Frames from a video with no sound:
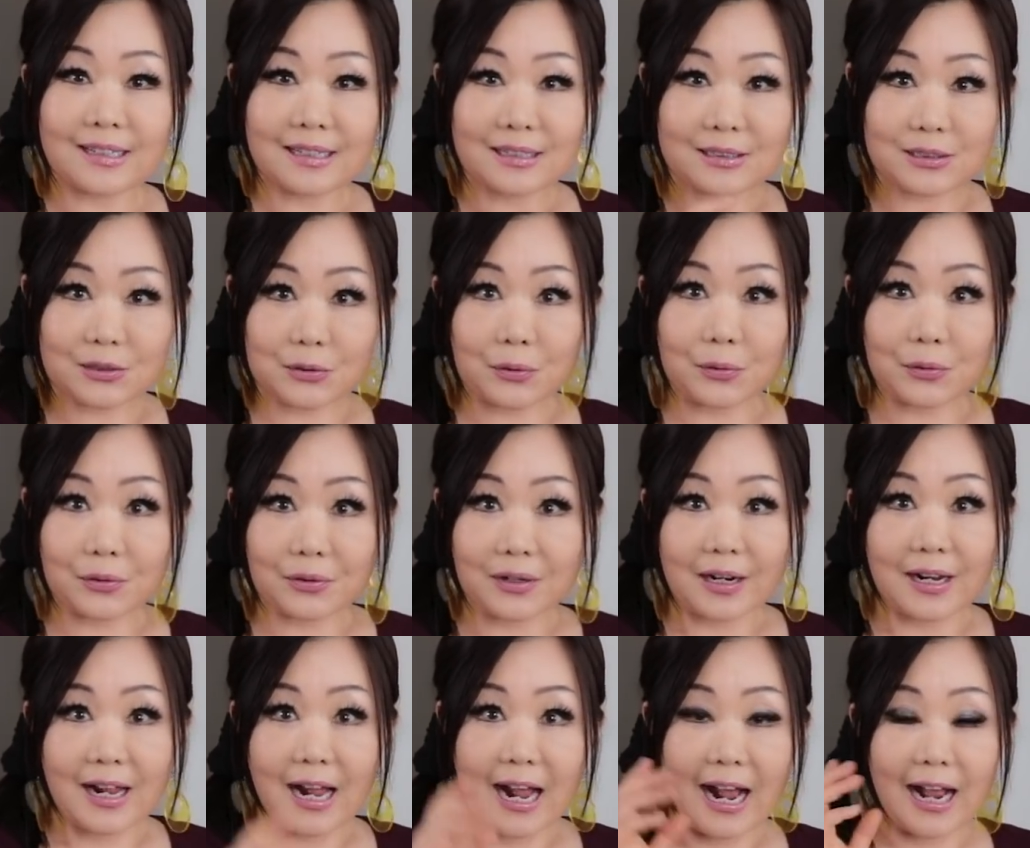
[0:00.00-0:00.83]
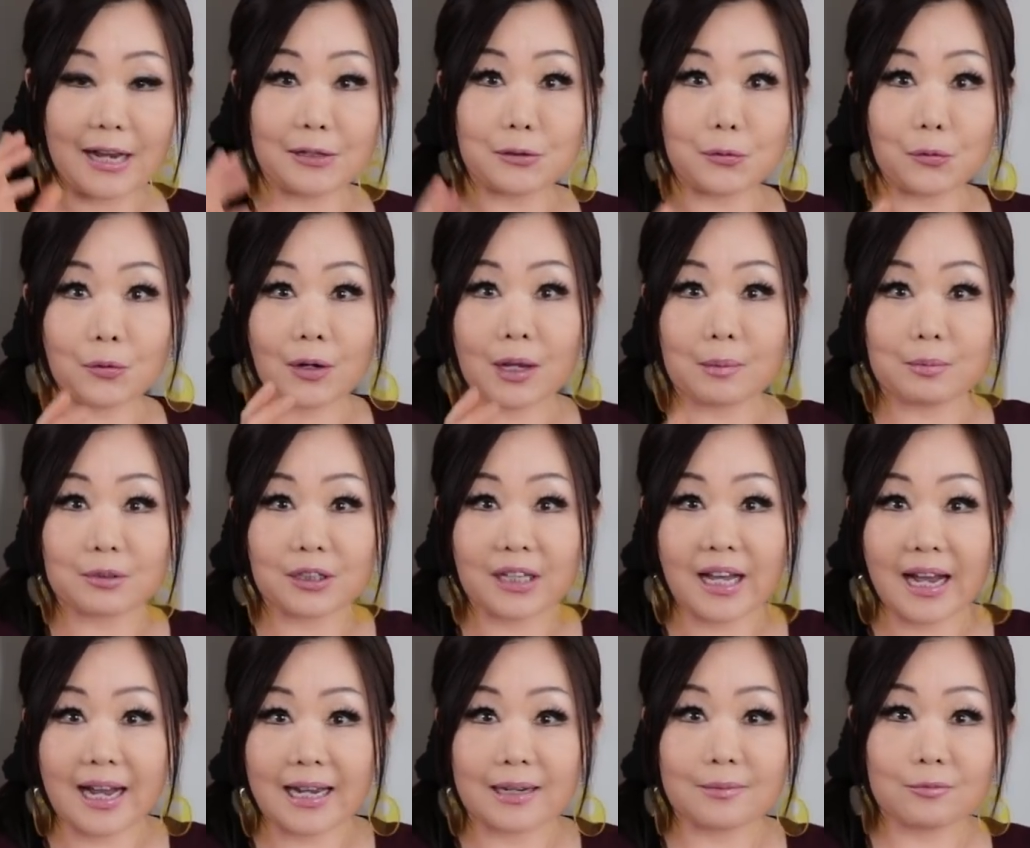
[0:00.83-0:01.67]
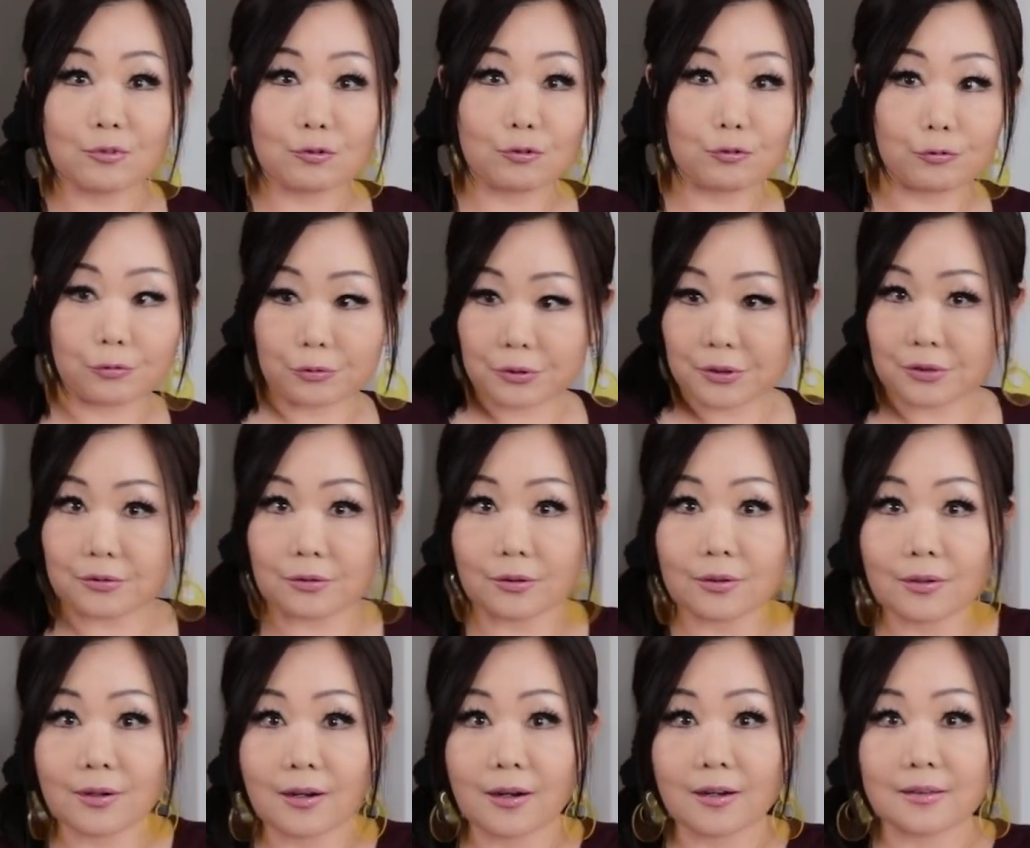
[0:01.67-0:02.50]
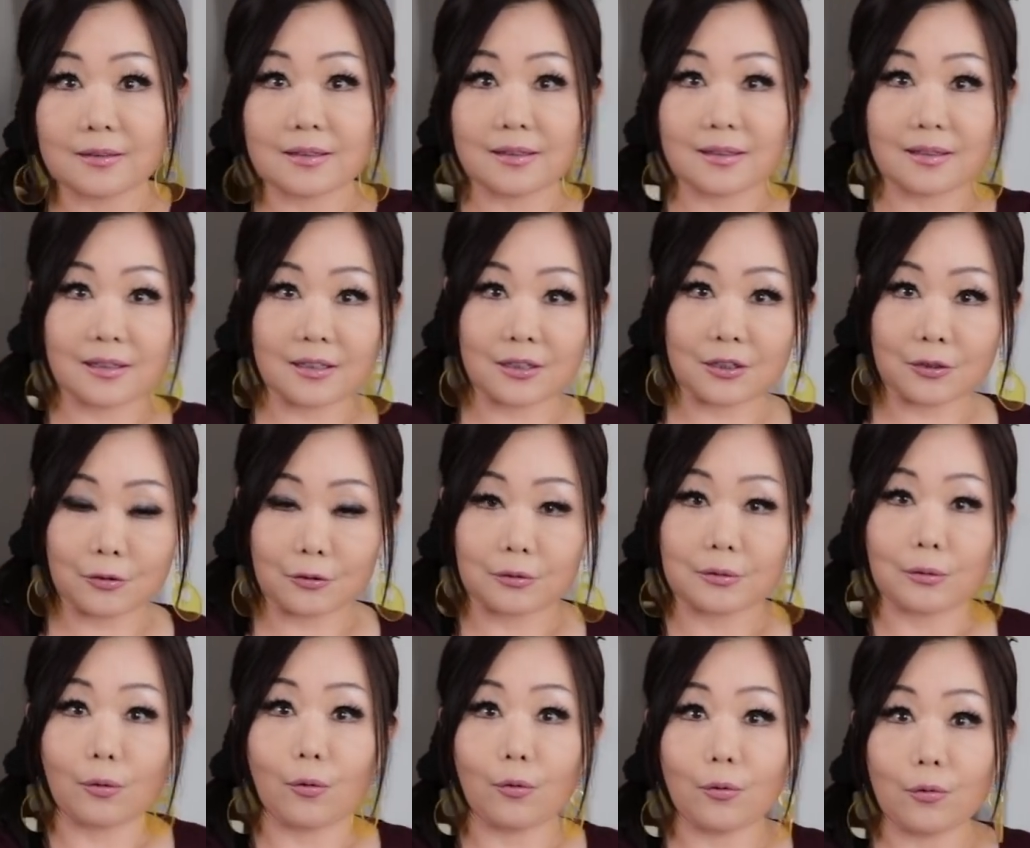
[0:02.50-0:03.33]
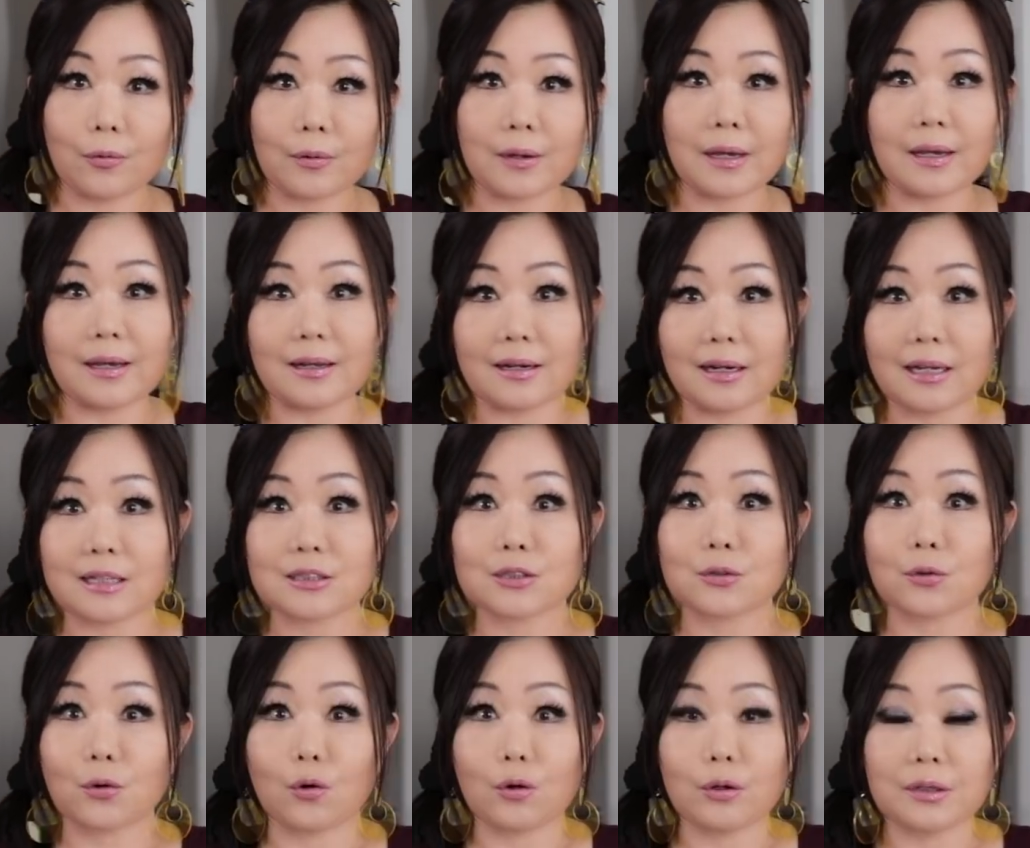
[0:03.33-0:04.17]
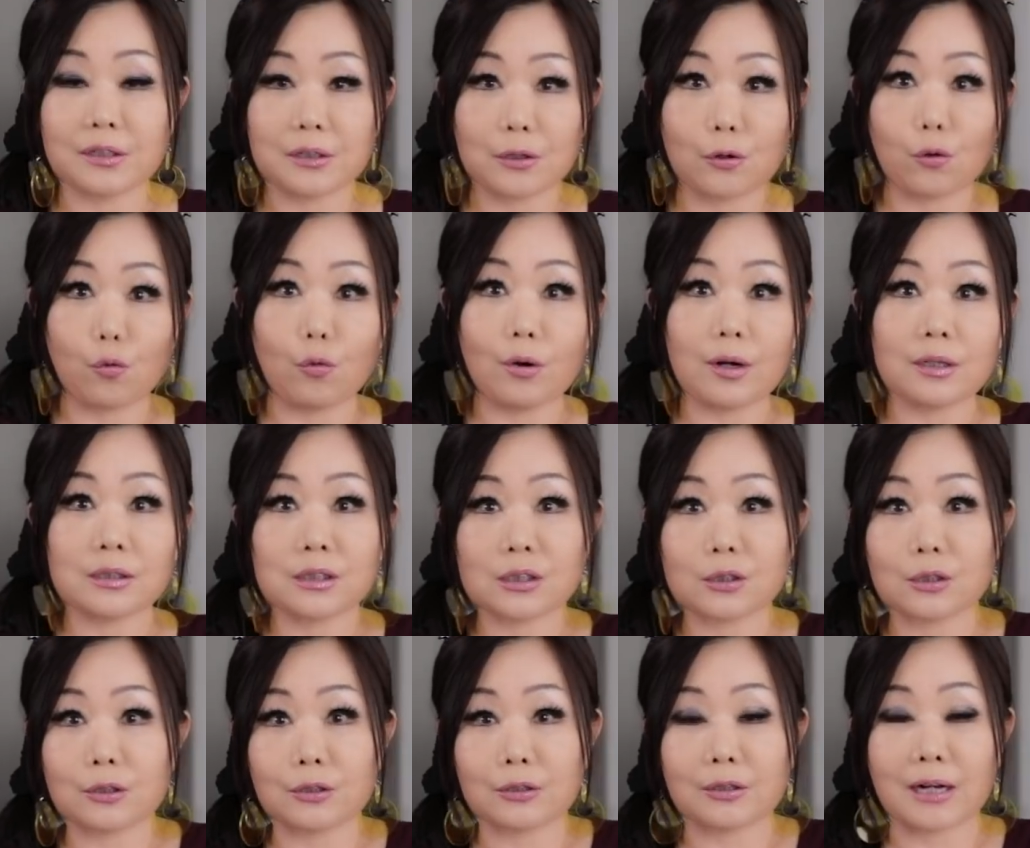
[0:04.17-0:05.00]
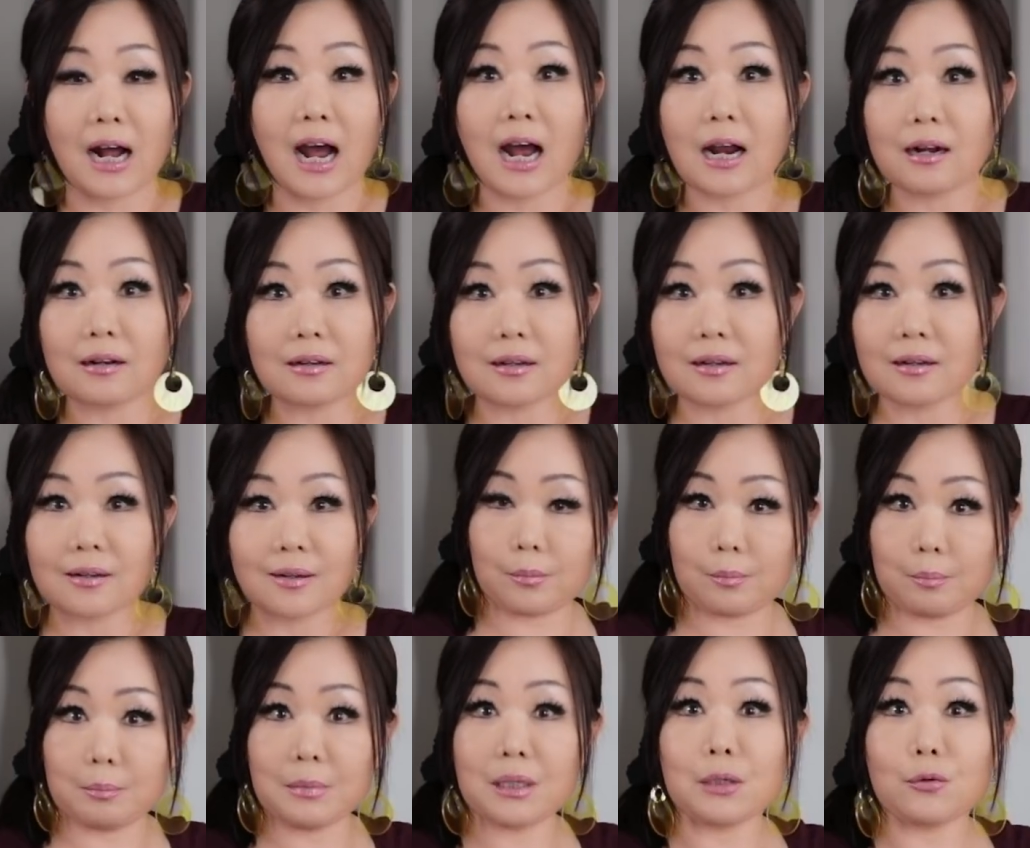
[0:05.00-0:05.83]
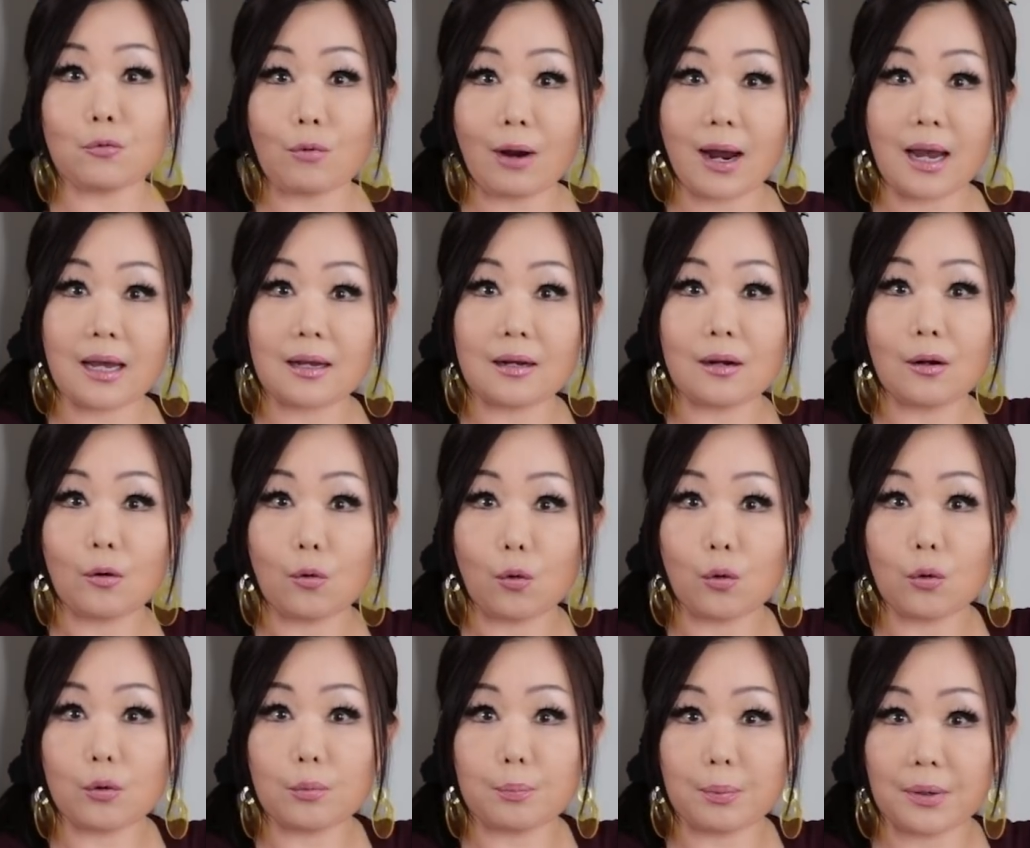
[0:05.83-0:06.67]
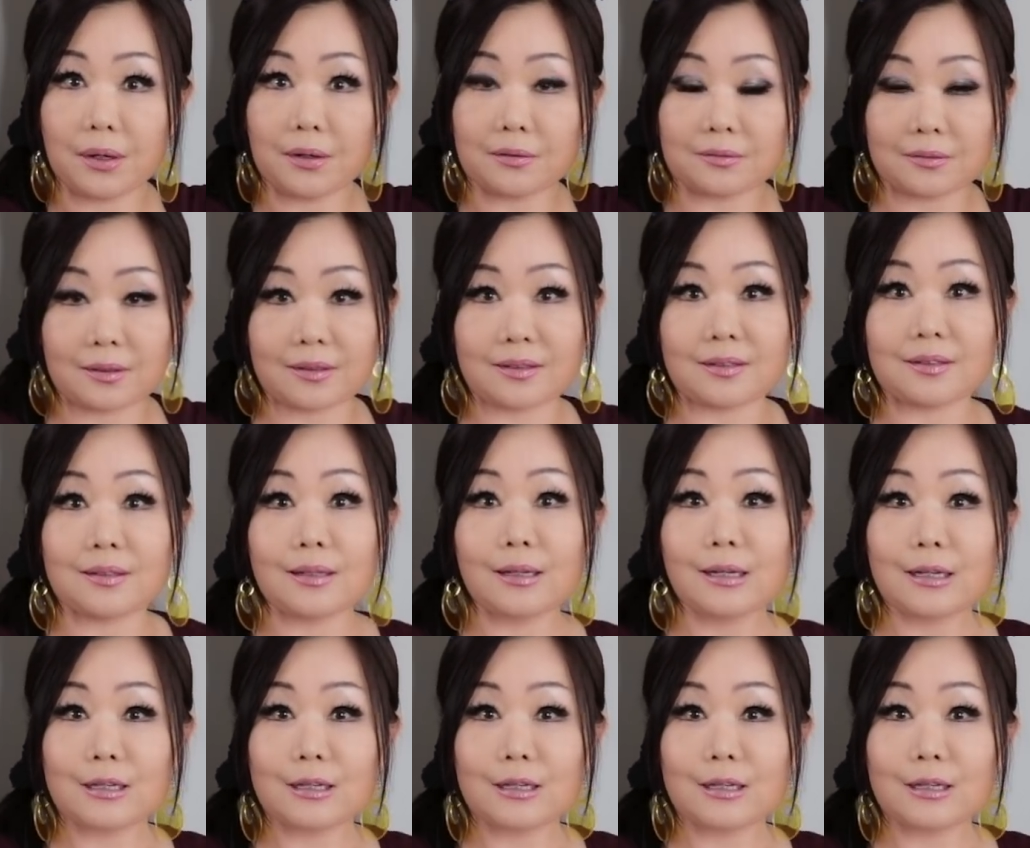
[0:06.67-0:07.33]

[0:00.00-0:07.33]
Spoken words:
So I don't have time to, cut it, okay, let's go, wash garlic. Meanwhile, all burnt.